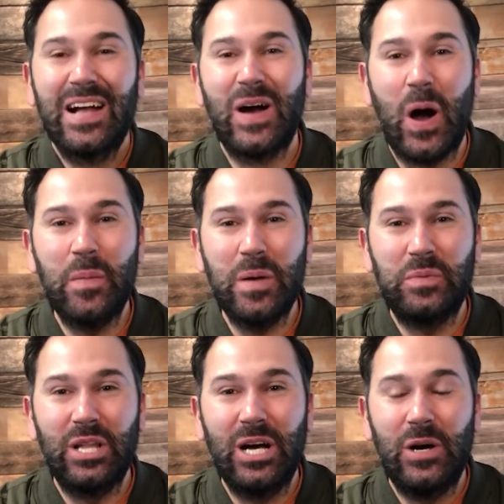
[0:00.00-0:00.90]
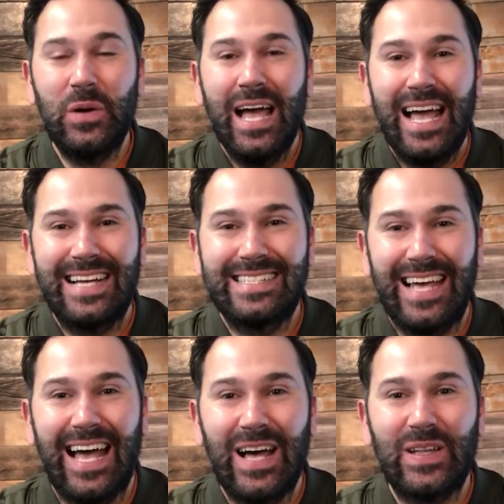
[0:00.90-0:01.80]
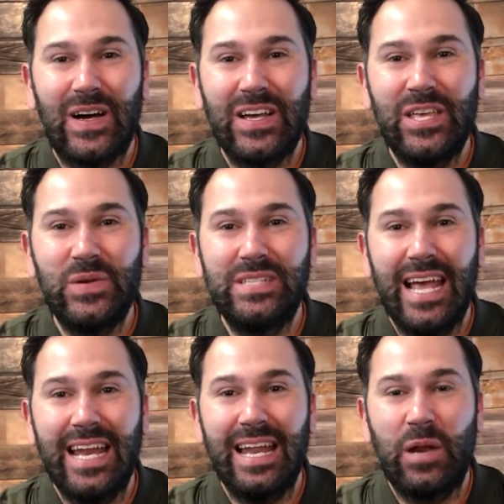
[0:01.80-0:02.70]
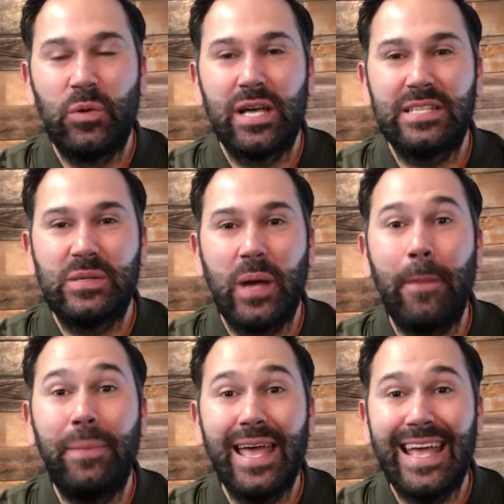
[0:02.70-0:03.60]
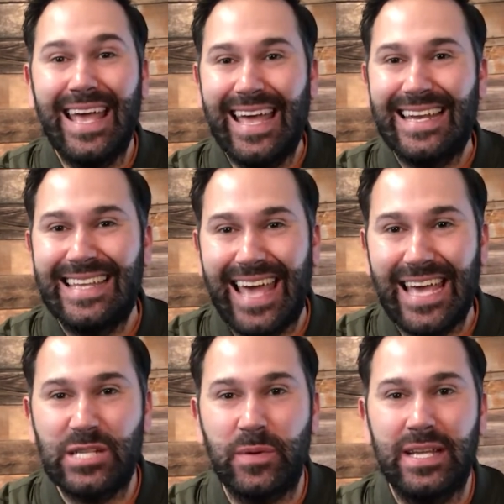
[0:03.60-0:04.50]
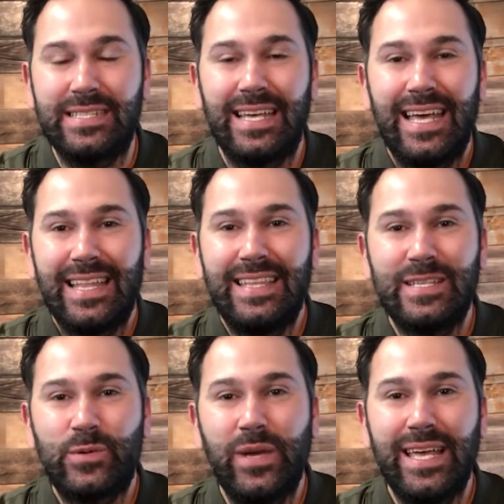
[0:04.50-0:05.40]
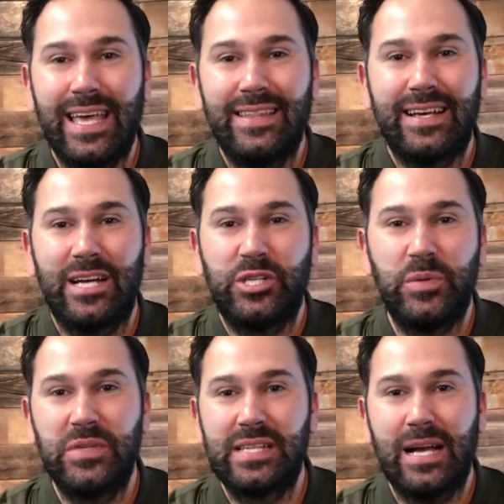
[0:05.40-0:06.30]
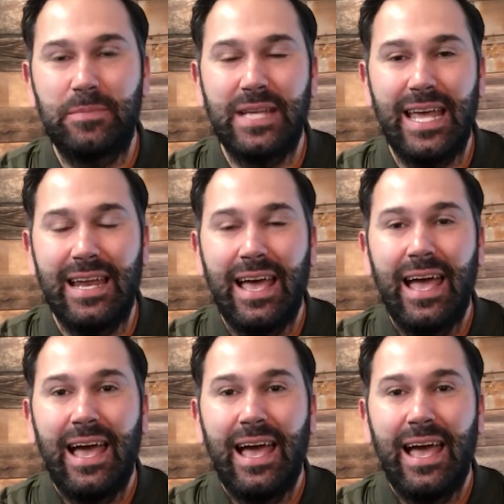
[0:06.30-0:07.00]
Comment below as to how long you dated, and we'll get to a big engagement this week in the Country Music Update.